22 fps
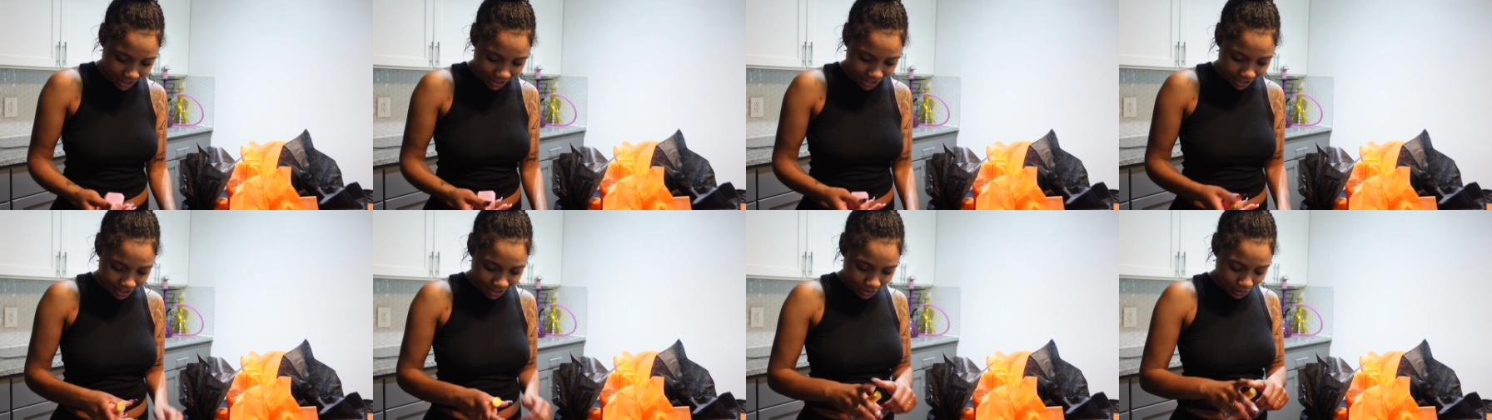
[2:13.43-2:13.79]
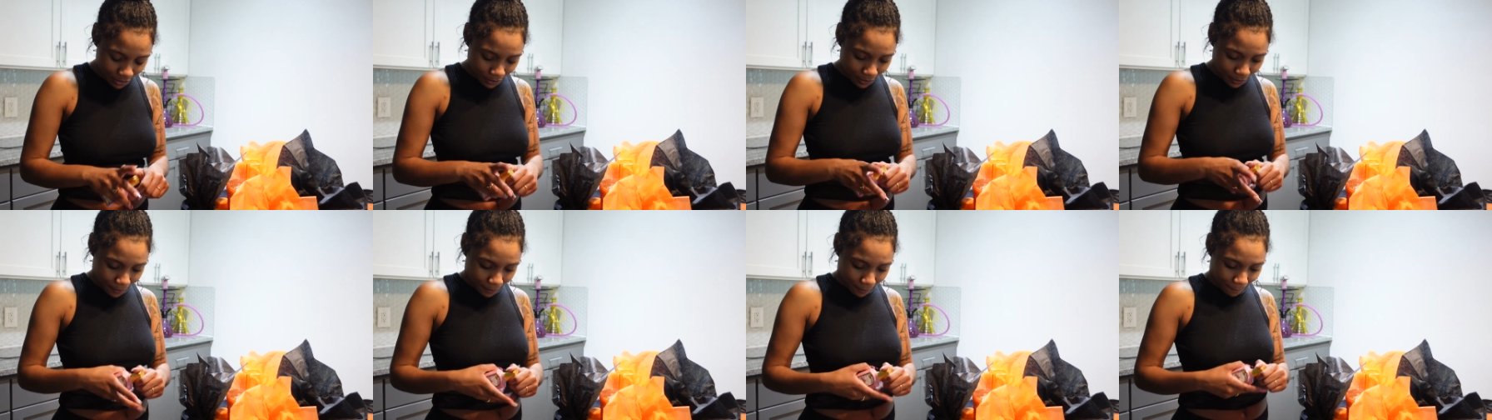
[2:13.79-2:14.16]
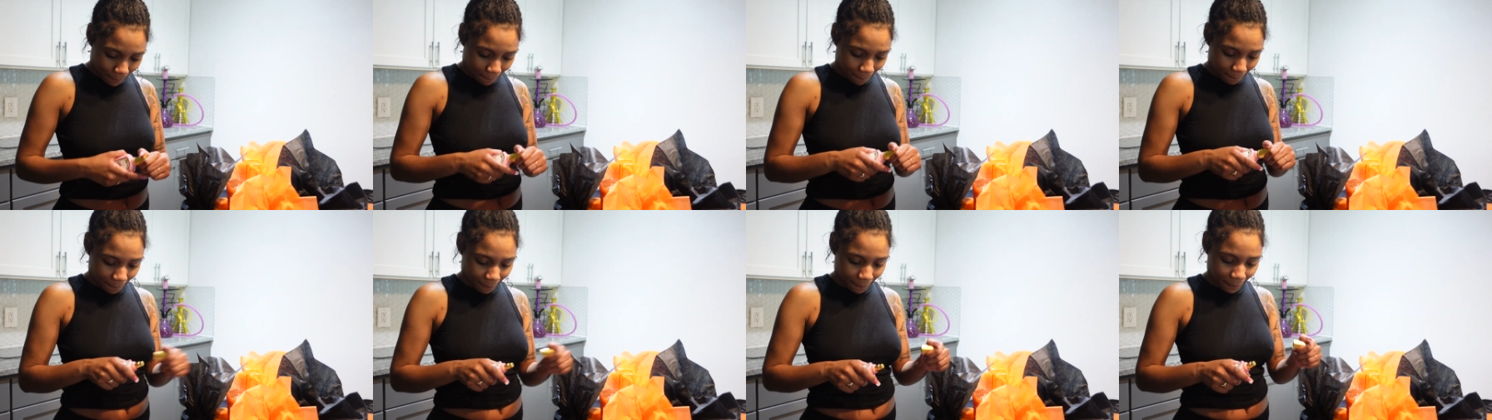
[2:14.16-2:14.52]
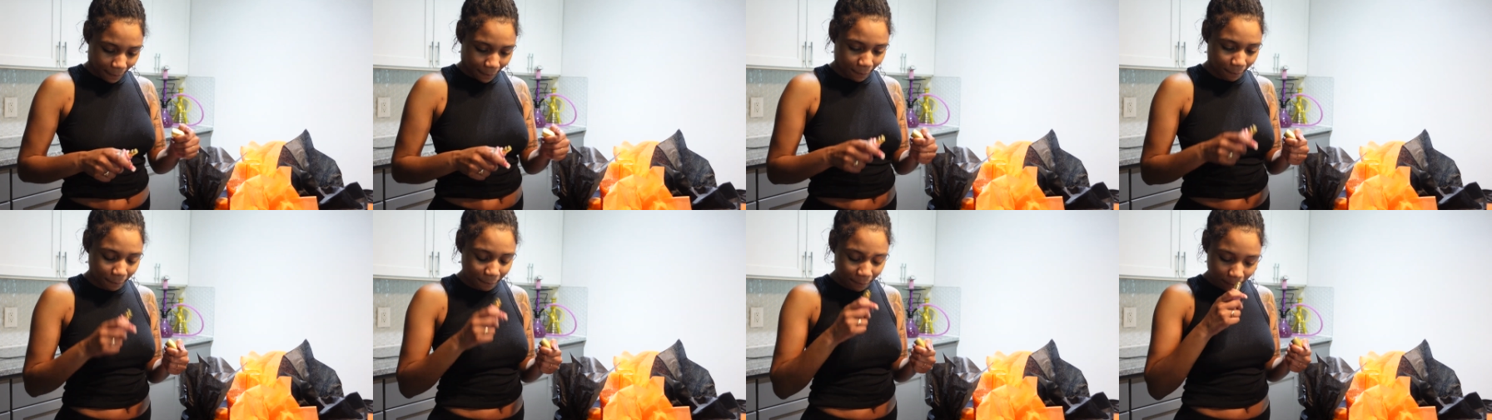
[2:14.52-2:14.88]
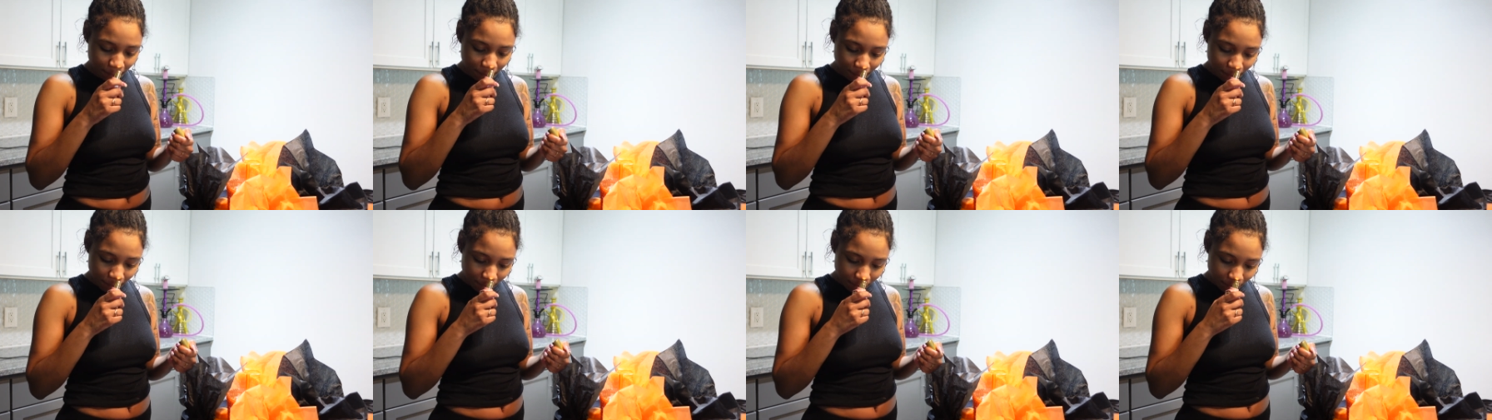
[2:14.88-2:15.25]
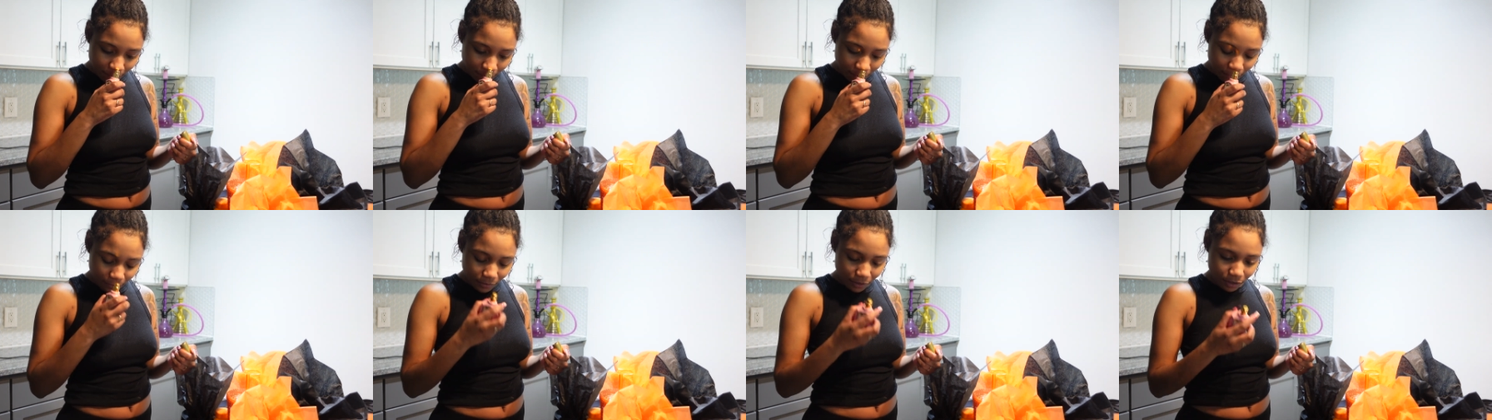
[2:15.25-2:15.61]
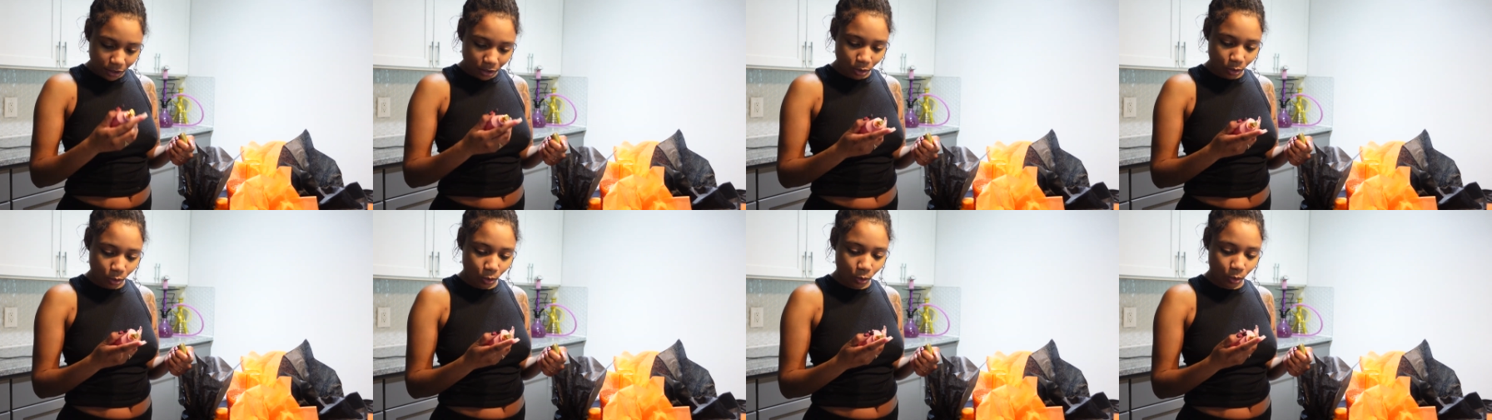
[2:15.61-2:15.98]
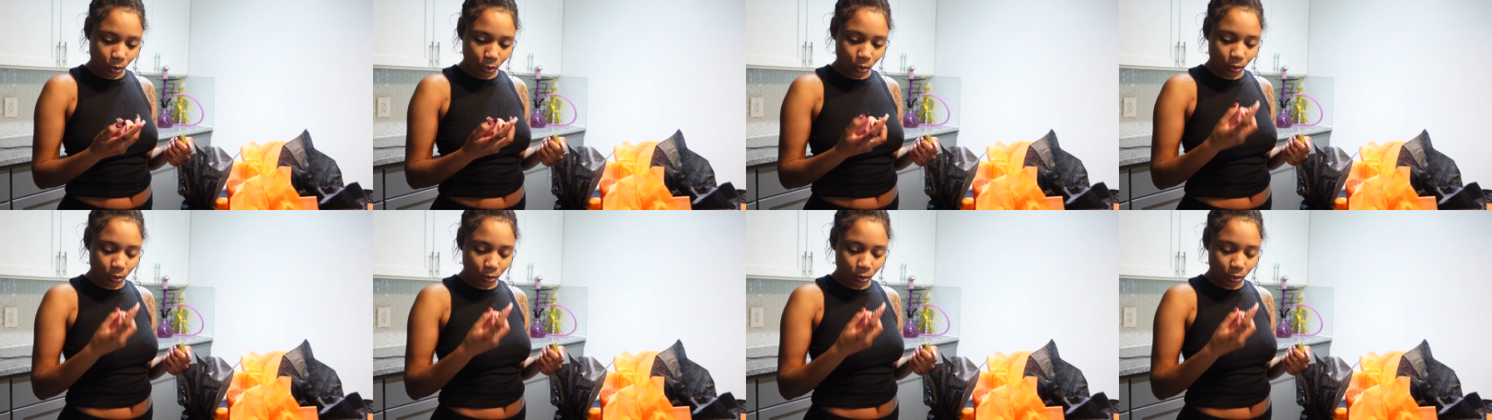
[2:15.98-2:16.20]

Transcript: For real? That shit smells good as well.